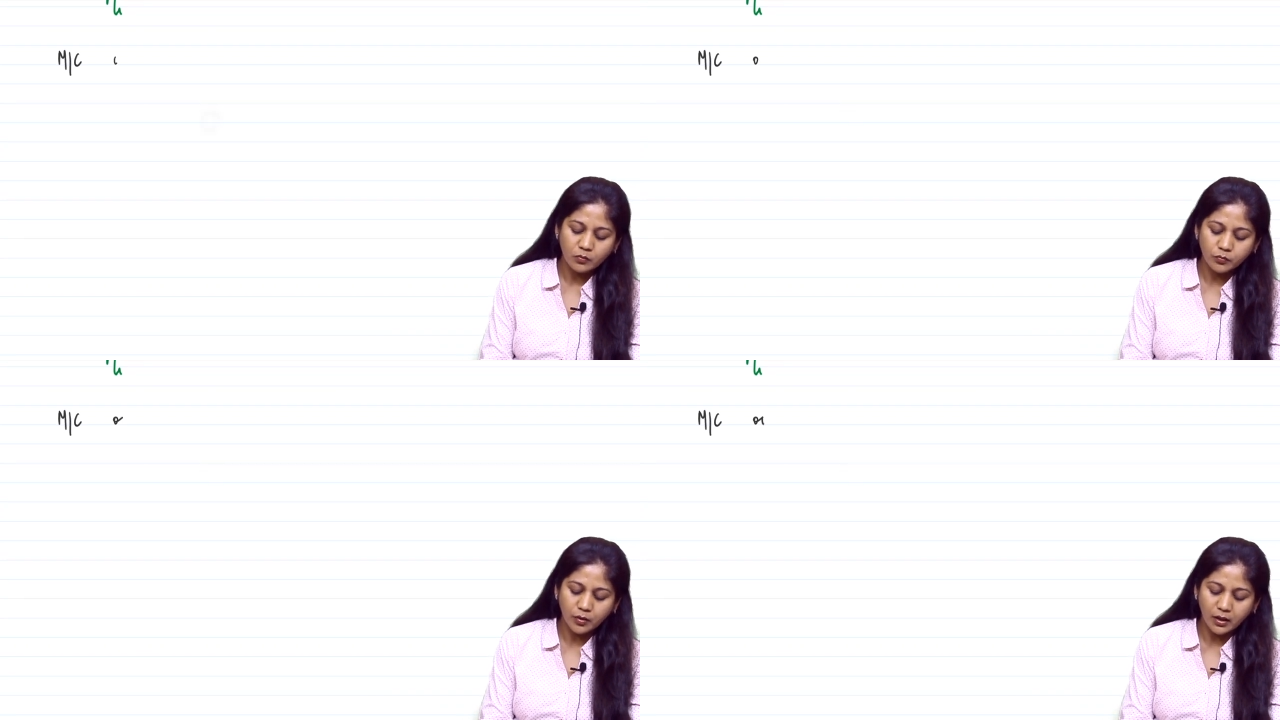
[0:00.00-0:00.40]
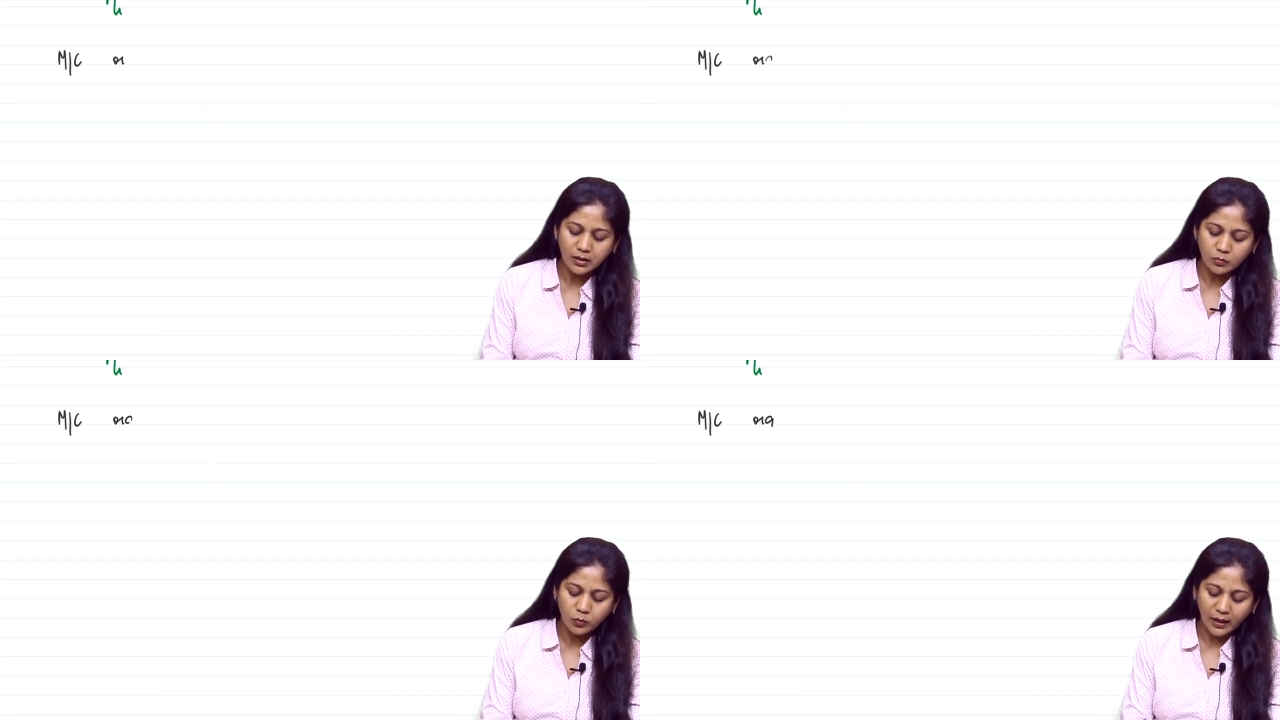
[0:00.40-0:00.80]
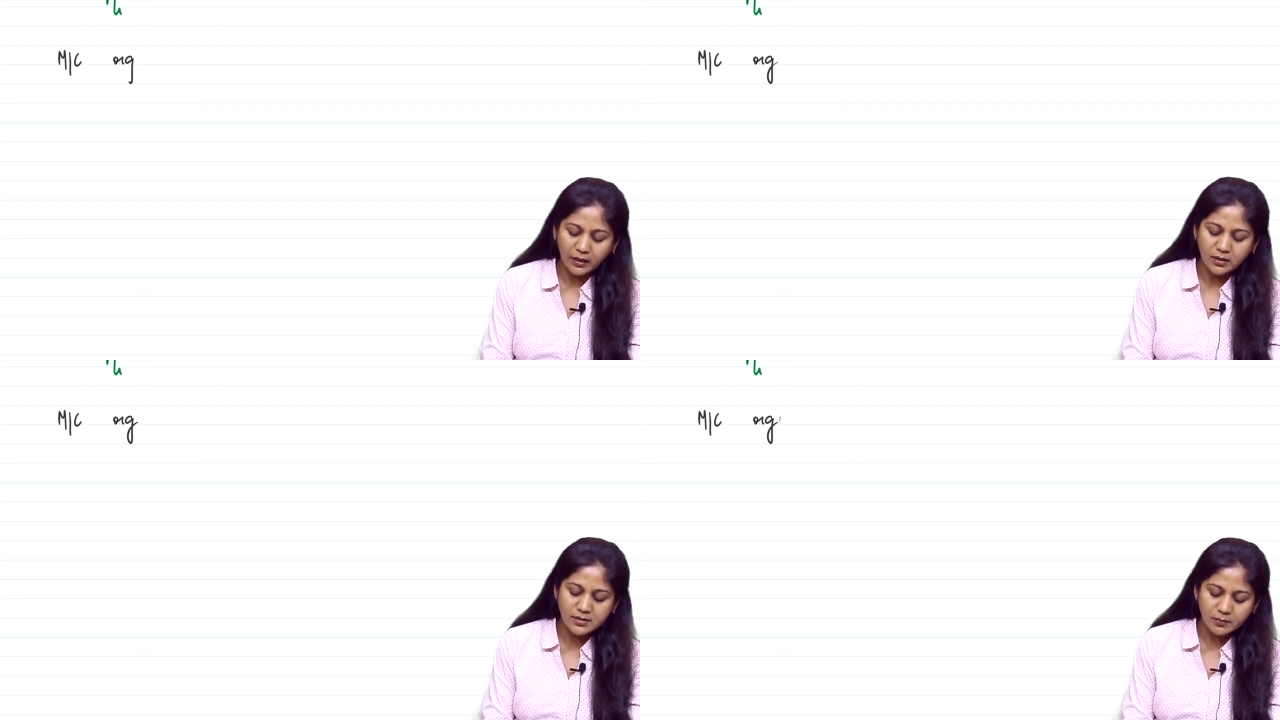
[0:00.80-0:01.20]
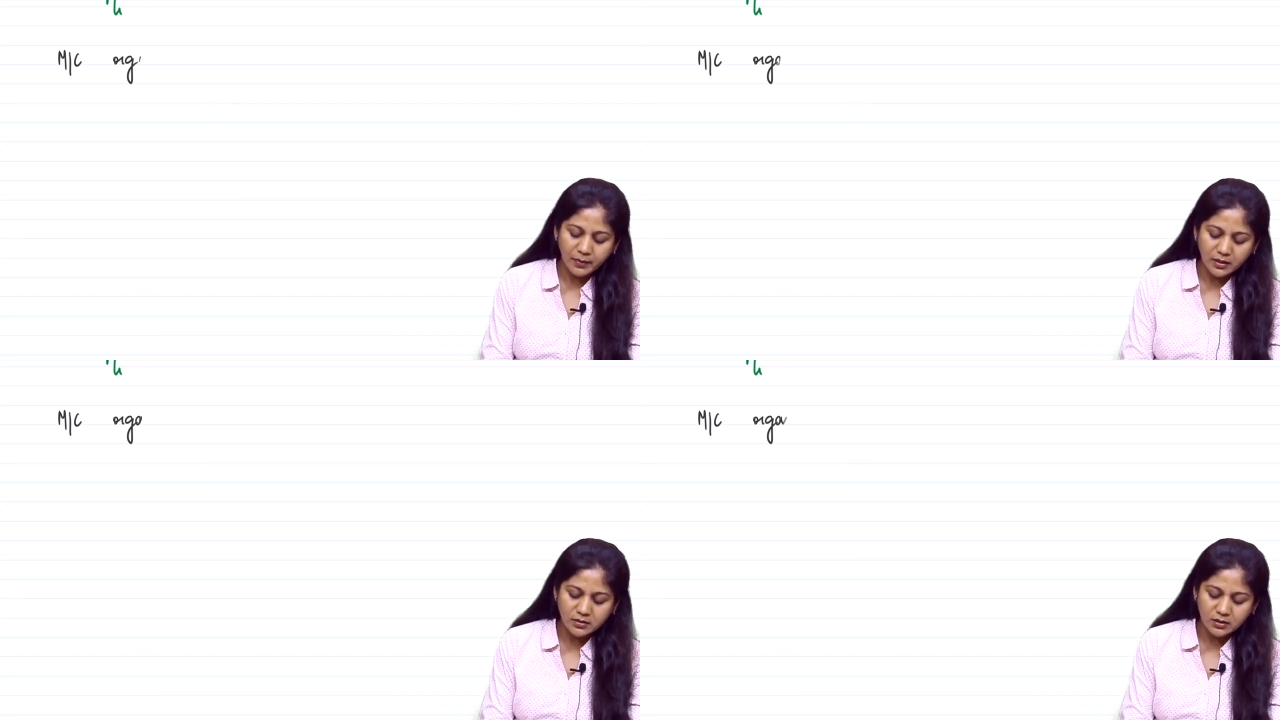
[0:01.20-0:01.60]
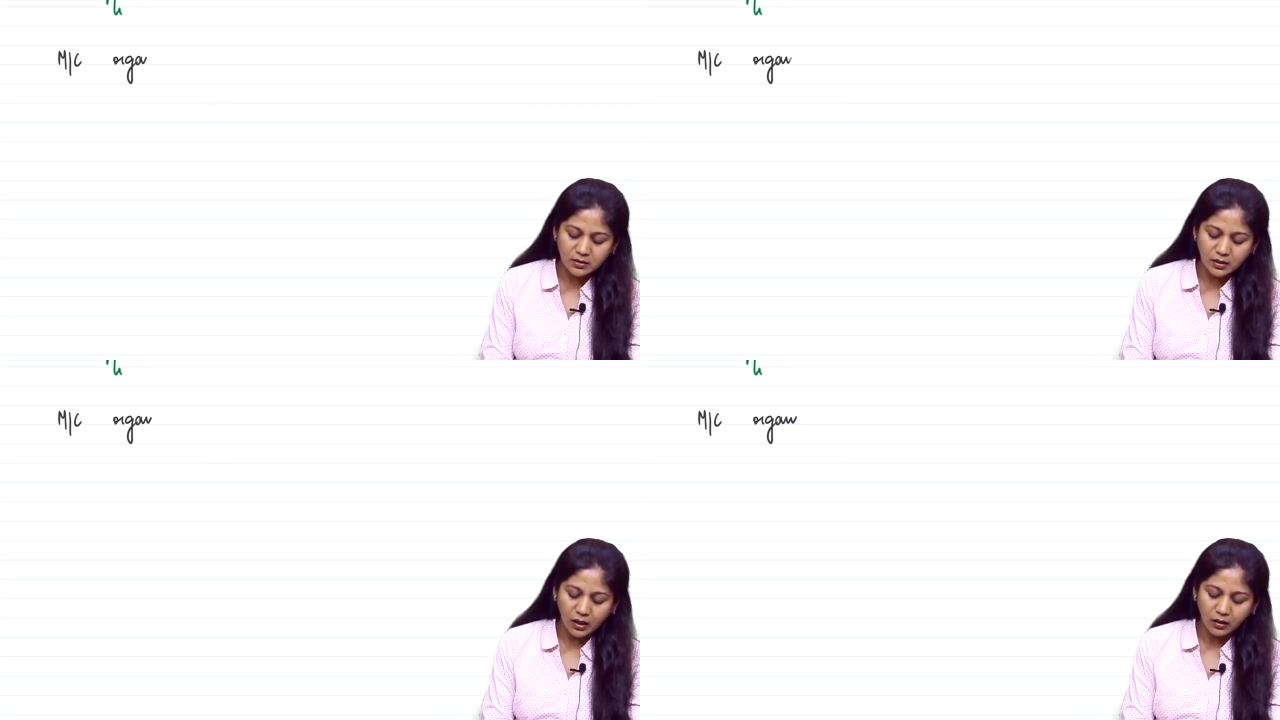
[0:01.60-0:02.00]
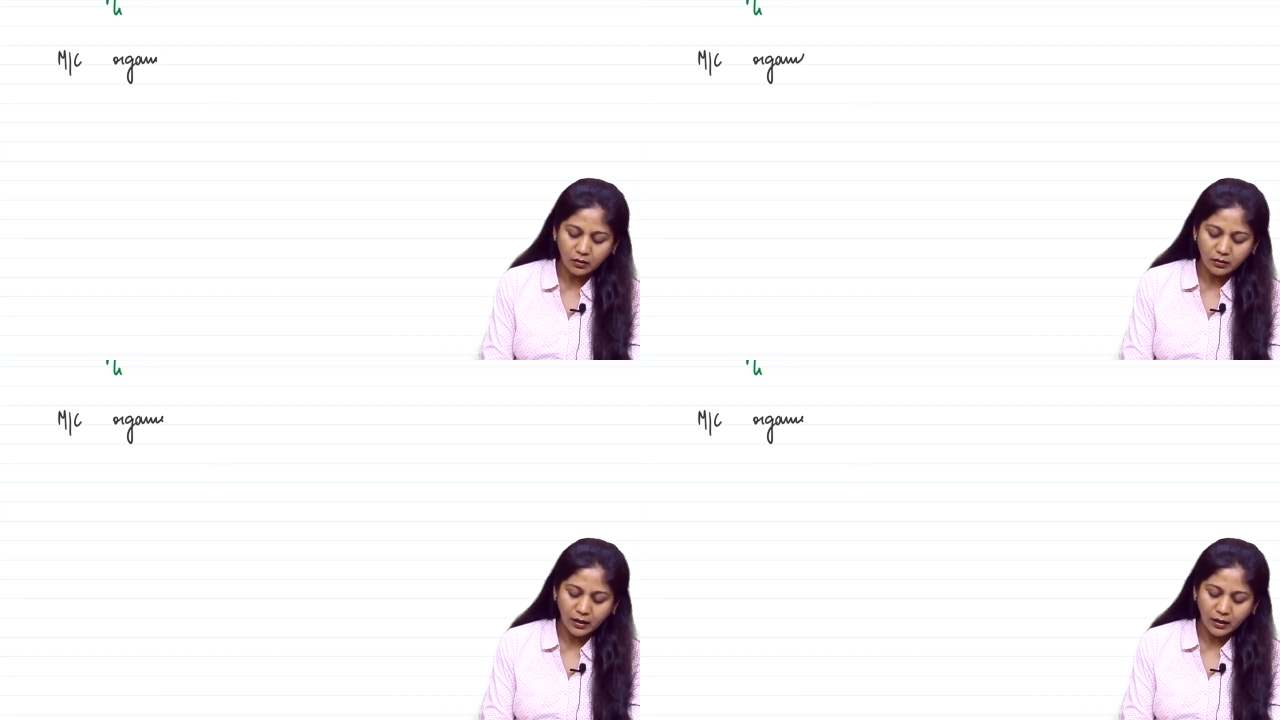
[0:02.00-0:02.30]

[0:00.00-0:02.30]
worldwide is a bacteria